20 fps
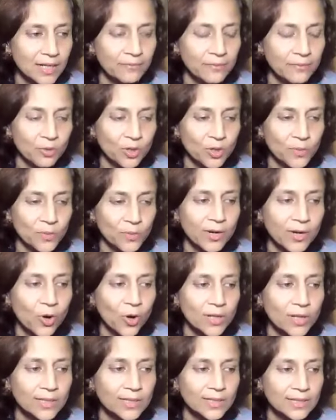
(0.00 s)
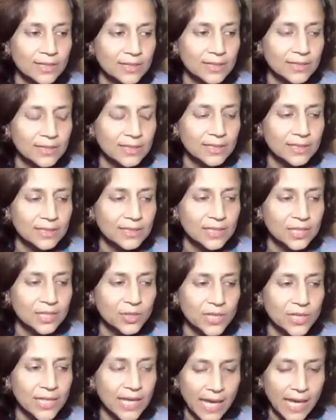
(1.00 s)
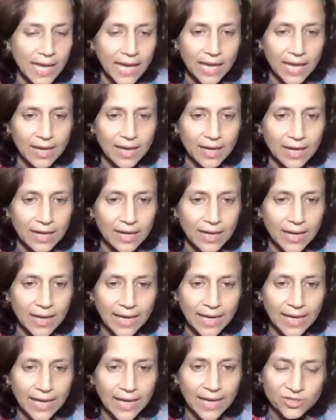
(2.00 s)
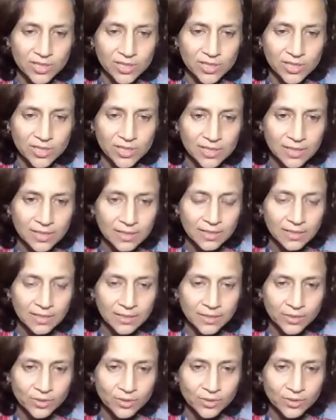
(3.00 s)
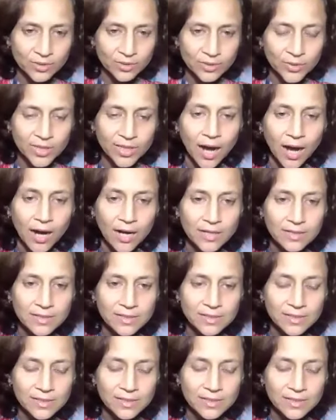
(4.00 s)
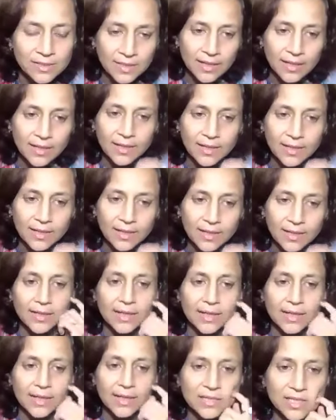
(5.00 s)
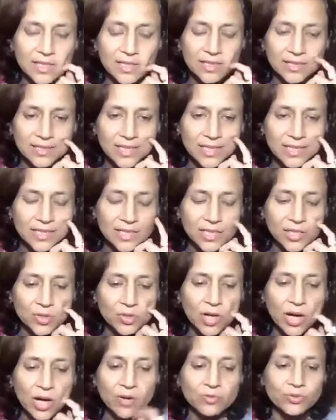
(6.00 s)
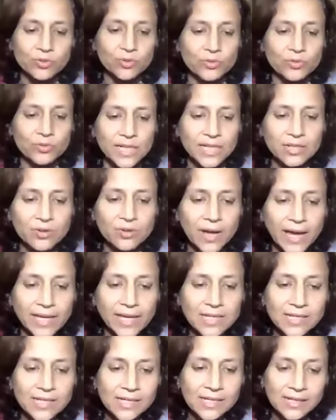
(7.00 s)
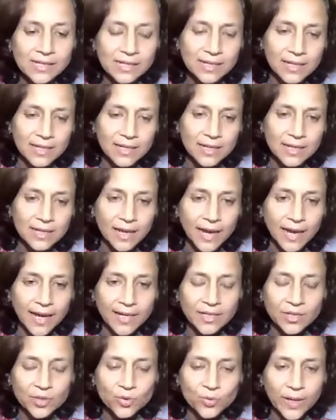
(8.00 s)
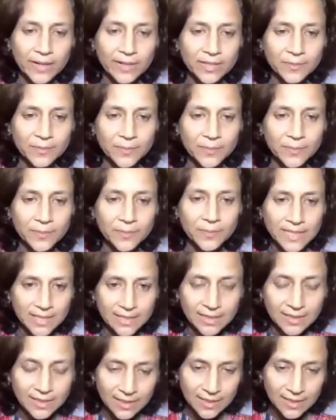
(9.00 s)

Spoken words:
what we call the three H's, 3 R's. It is just teaching you how to read, write, and do arithmetic,